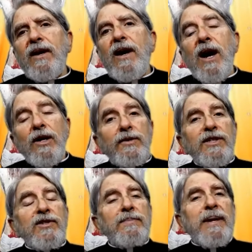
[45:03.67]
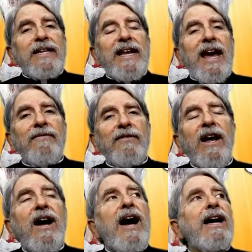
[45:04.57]
Are you anticipating heaven?
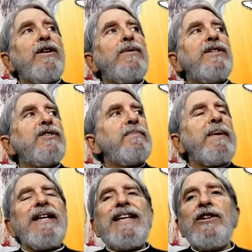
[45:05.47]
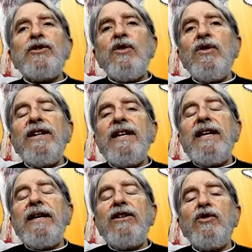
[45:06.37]
Are you anticipating eternity,
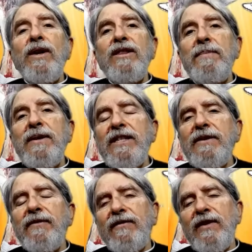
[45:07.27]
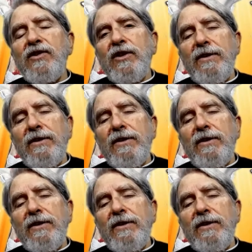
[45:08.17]
enjoying the beatific vision?